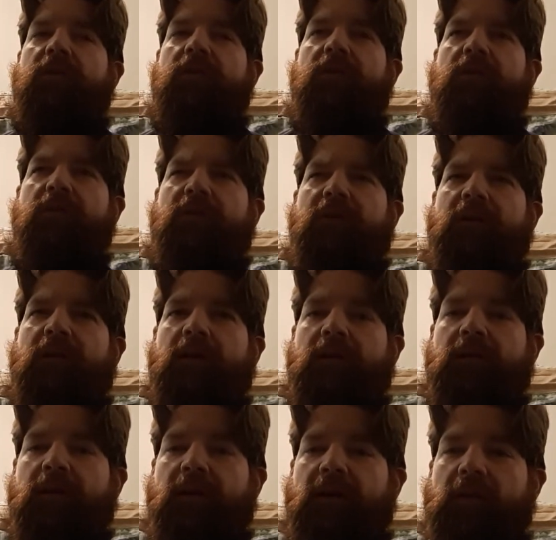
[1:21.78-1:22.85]
There's a
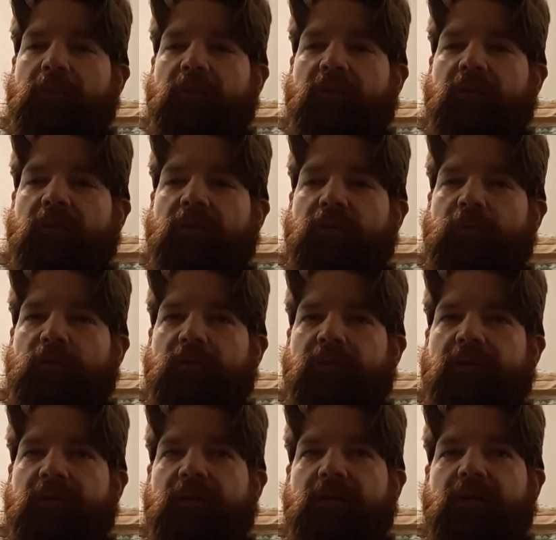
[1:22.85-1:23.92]
lot that happens in this
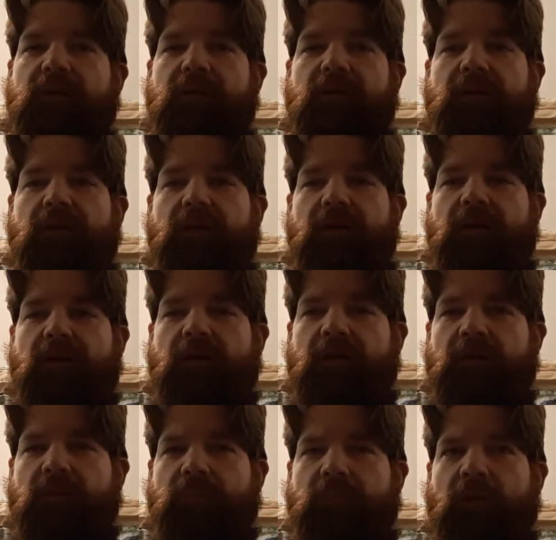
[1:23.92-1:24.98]
movie.
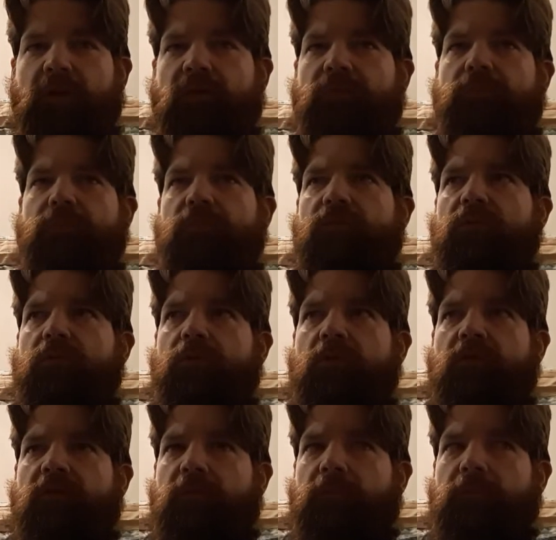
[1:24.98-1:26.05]
At least
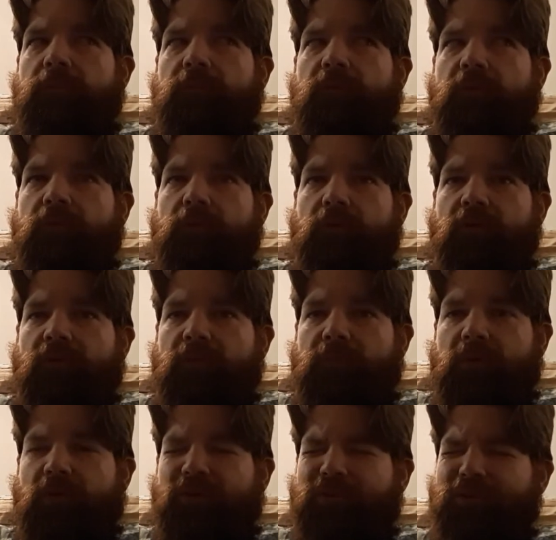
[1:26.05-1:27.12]
towards the
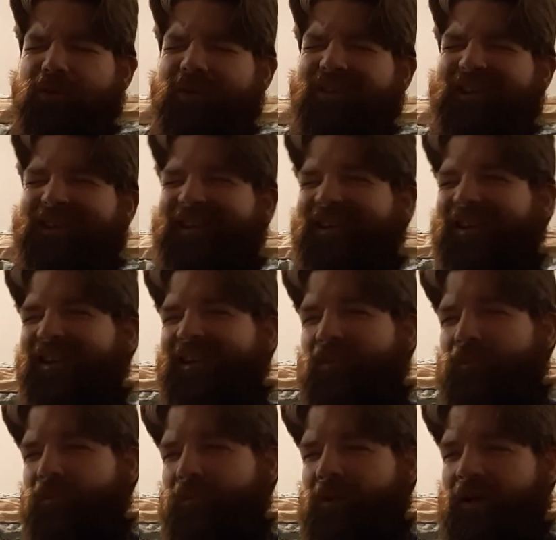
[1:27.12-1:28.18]
middle. Towards the end,
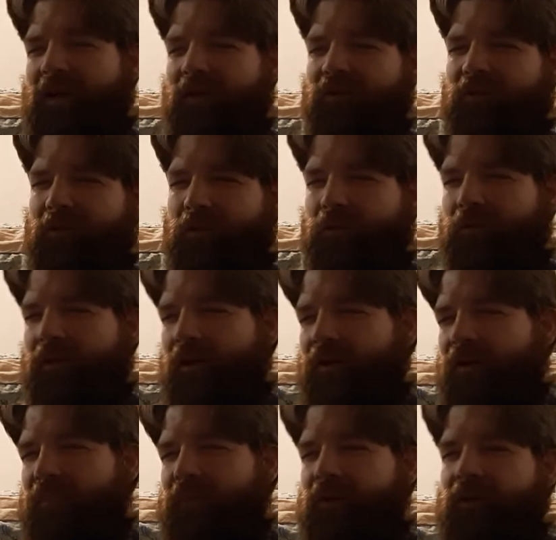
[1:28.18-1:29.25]
it kind of slows
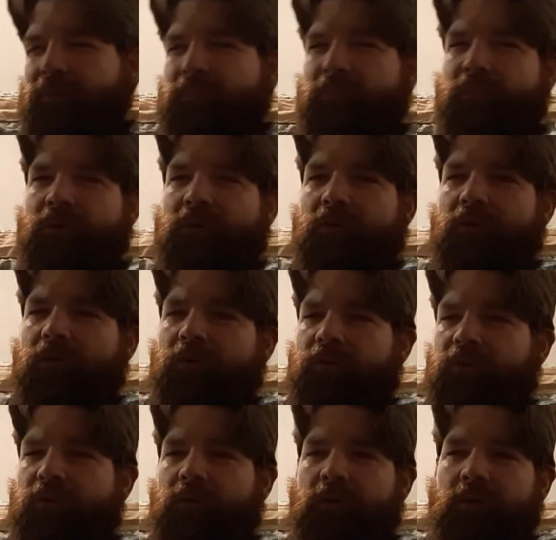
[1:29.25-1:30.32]
down a bit, but
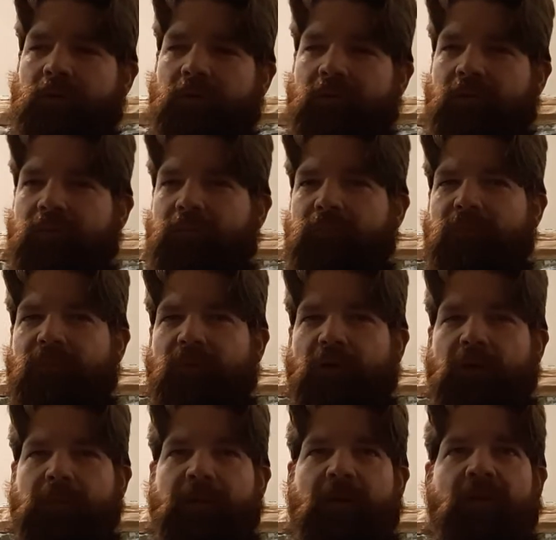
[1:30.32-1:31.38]
overall, it's
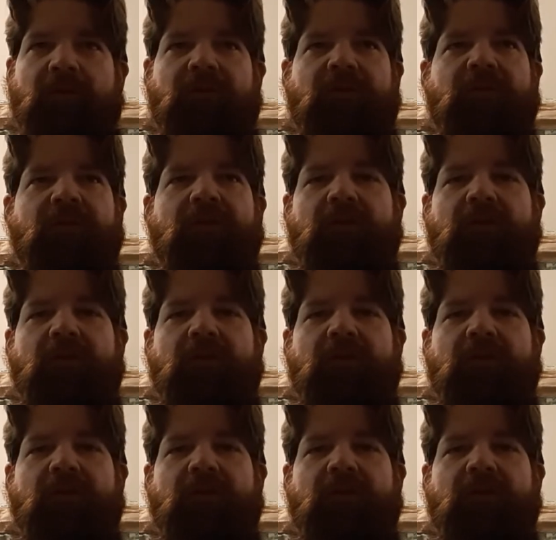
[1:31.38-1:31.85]
fairly paced.